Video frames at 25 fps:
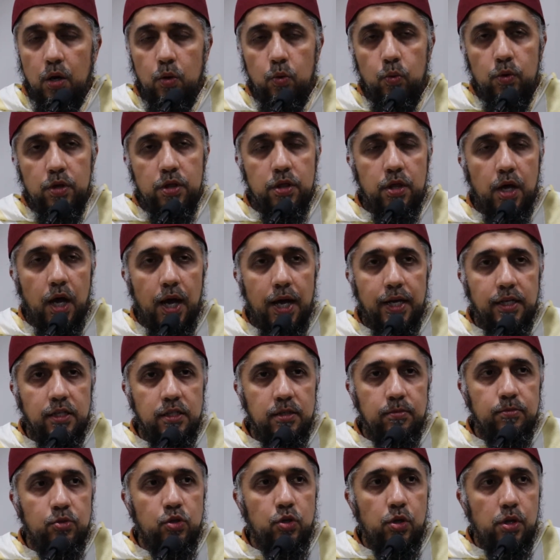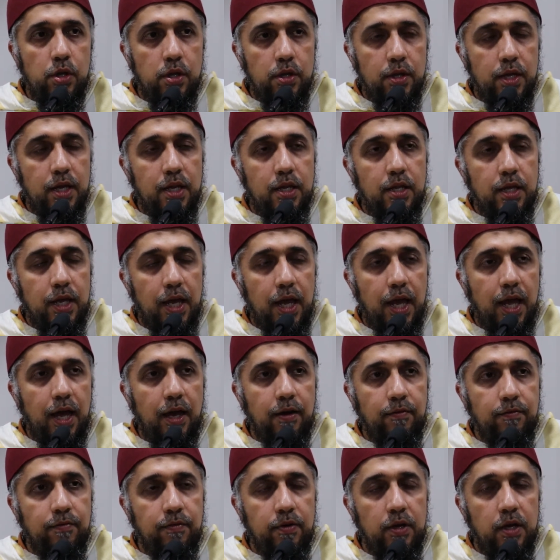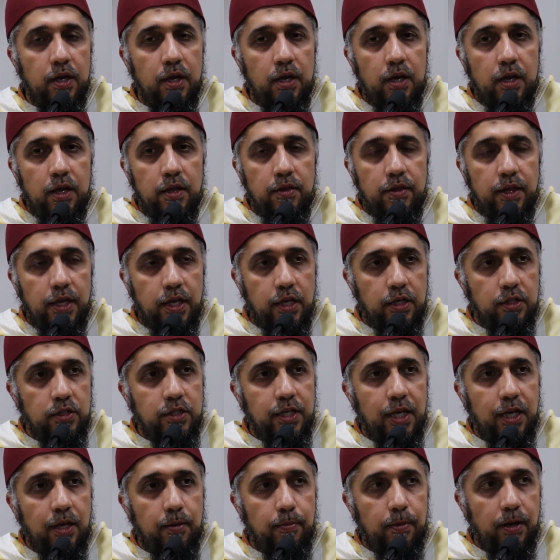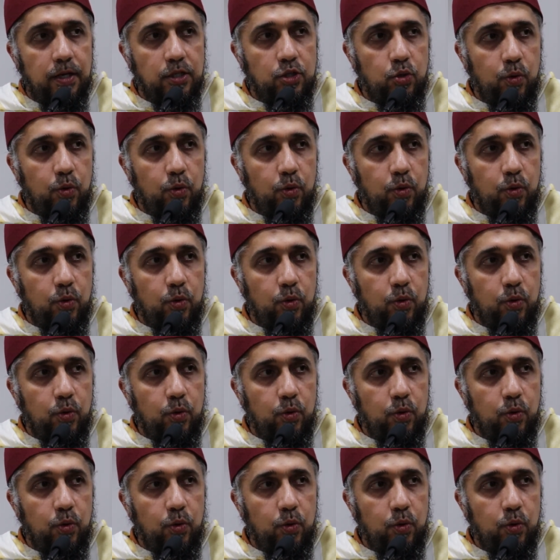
with the item, so that then they can take it back.